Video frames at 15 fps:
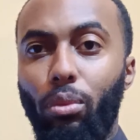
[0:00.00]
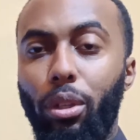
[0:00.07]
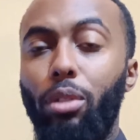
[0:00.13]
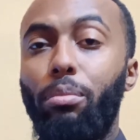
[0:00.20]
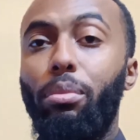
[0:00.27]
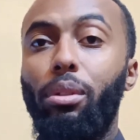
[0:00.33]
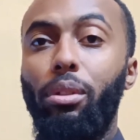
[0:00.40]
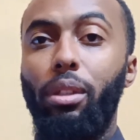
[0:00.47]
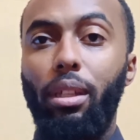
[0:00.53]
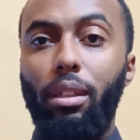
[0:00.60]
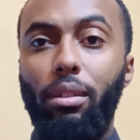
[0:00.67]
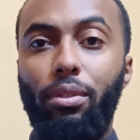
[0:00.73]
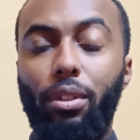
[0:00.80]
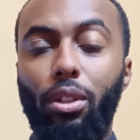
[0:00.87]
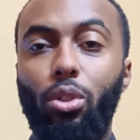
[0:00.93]
what you
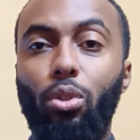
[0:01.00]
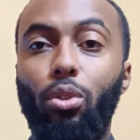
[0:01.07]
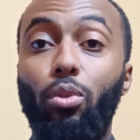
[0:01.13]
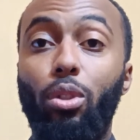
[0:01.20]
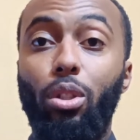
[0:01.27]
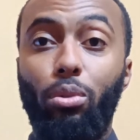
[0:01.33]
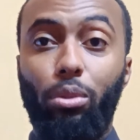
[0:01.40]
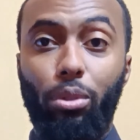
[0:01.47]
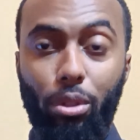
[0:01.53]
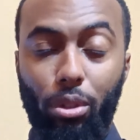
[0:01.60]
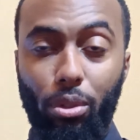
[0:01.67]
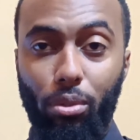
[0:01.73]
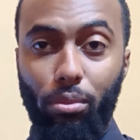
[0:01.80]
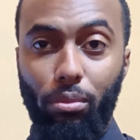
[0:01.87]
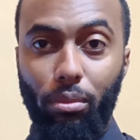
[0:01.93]
believe controls what you will
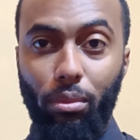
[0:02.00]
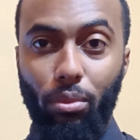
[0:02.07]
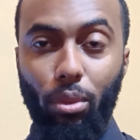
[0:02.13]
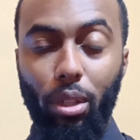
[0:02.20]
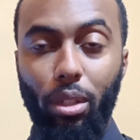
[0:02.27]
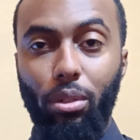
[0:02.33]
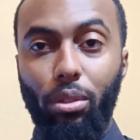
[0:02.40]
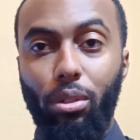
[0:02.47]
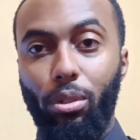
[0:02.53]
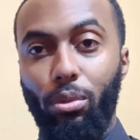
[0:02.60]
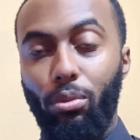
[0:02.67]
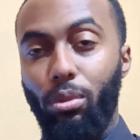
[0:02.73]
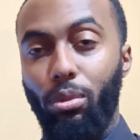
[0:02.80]
do. What you do